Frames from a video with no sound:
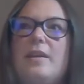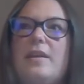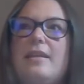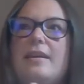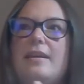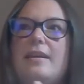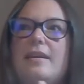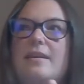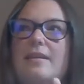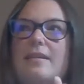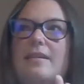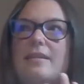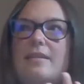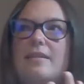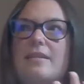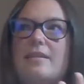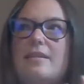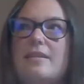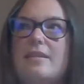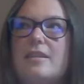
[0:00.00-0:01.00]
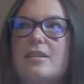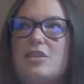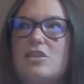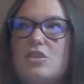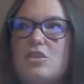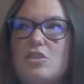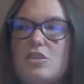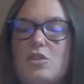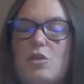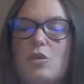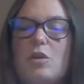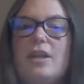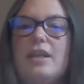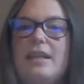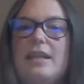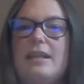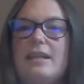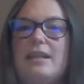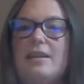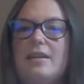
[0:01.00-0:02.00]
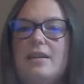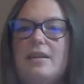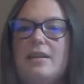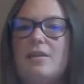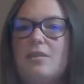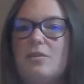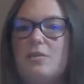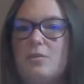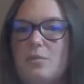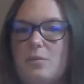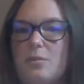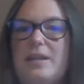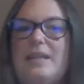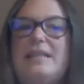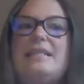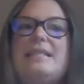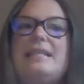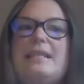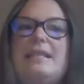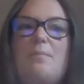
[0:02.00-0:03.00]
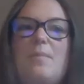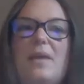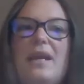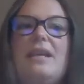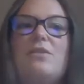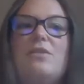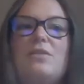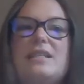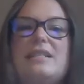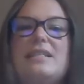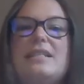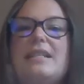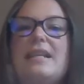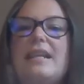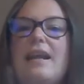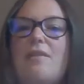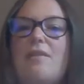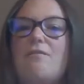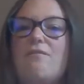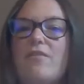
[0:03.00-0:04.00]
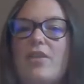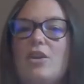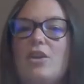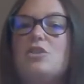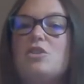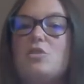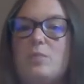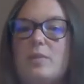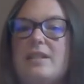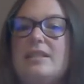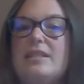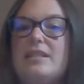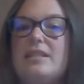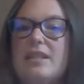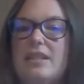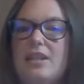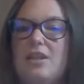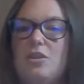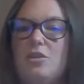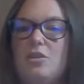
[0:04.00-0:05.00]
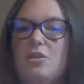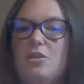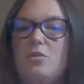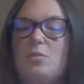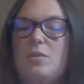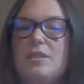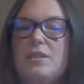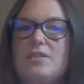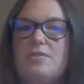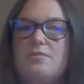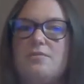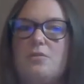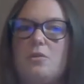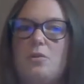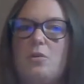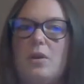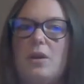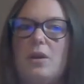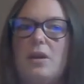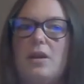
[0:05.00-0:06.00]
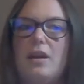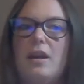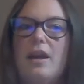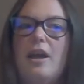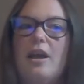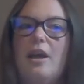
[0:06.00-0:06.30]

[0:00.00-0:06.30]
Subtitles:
but the starting reason, the main reason that I first went to you was for